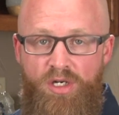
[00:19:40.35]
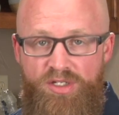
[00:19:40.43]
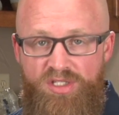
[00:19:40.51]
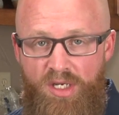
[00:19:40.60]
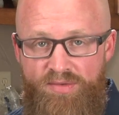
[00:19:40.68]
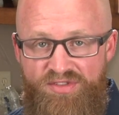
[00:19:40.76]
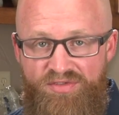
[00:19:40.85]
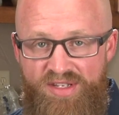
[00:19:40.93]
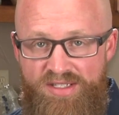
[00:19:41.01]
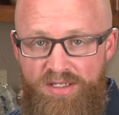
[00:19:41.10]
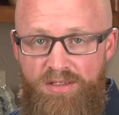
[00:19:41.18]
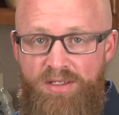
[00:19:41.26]
ourselves
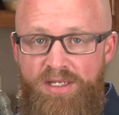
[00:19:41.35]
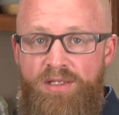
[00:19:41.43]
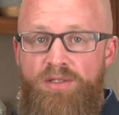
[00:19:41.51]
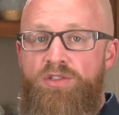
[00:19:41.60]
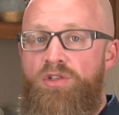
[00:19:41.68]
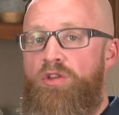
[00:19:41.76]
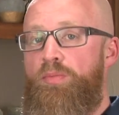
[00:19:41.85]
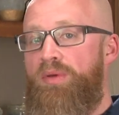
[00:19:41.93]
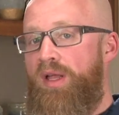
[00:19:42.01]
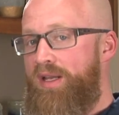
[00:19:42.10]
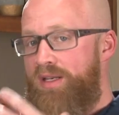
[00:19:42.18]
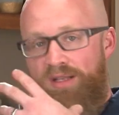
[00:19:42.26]
physically, so the
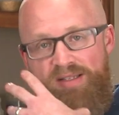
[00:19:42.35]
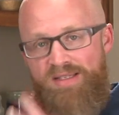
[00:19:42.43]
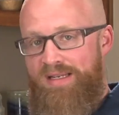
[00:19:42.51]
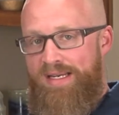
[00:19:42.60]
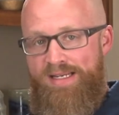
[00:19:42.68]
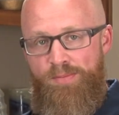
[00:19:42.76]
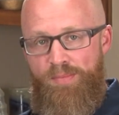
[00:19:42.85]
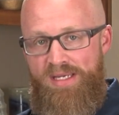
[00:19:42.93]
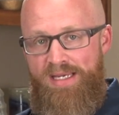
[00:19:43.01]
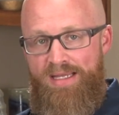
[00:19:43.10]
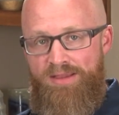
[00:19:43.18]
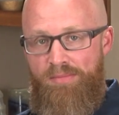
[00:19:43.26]
blood doesn't need to
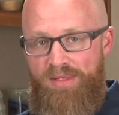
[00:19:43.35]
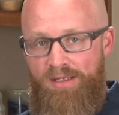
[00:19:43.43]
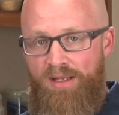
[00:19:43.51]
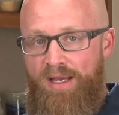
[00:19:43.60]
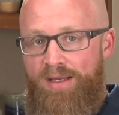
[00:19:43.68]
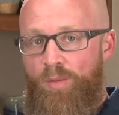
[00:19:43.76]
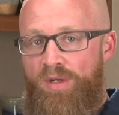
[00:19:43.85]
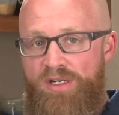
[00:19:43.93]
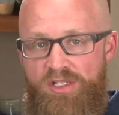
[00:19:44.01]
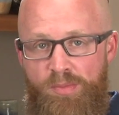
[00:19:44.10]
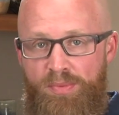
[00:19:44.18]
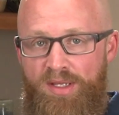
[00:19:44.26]
be at the midline. Where
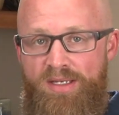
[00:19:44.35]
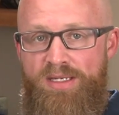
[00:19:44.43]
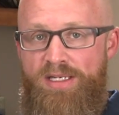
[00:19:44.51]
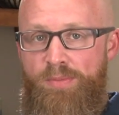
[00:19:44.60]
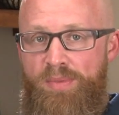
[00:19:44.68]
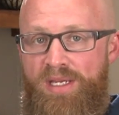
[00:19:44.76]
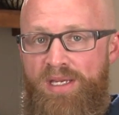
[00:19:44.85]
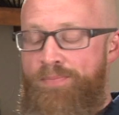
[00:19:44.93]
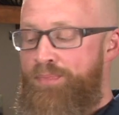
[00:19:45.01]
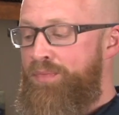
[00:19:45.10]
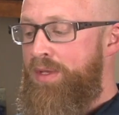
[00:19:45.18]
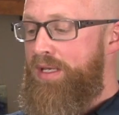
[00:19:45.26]
does the blood need to be?
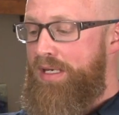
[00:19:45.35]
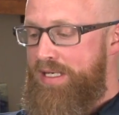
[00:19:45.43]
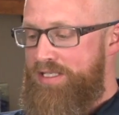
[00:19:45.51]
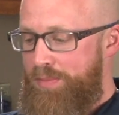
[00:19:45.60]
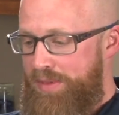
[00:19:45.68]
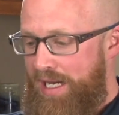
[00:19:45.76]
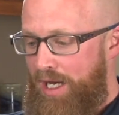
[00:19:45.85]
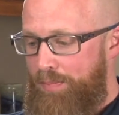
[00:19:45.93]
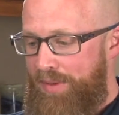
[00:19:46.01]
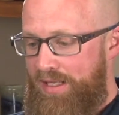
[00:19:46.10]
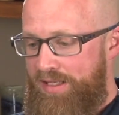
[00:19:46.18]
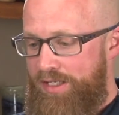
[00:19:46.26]
It needs to be
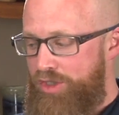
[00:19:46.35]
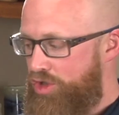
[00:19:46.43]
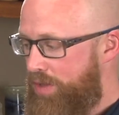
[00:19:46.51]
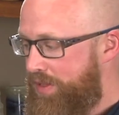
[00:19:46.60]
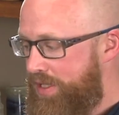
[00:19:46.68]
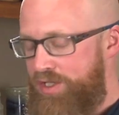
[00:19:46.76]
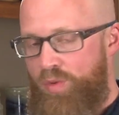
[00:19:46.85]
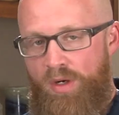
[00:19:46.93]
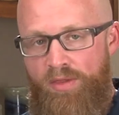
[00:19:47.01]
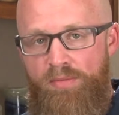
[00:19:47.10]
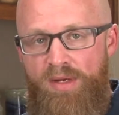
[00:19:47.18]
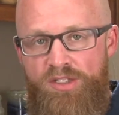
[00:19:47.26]
out by the extremities
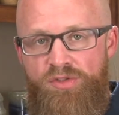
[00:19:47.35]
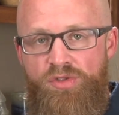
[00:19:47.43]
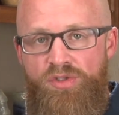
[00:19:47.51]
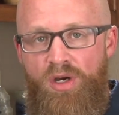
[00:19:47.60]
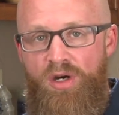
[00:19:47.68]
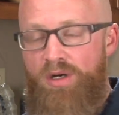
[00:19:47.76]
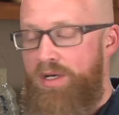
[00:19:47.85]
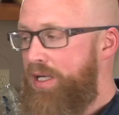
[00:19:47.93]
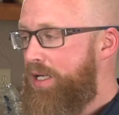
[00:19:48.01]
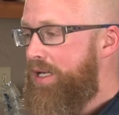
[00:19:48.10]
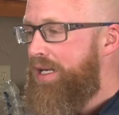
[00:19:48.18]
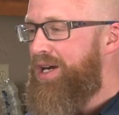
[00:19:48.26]
where the muscles are.
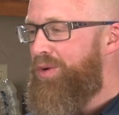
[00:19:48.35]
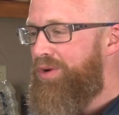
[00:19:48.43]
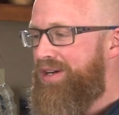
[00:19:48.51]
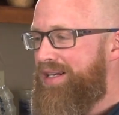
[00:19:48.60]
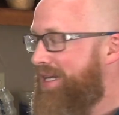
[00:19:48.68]
And in order to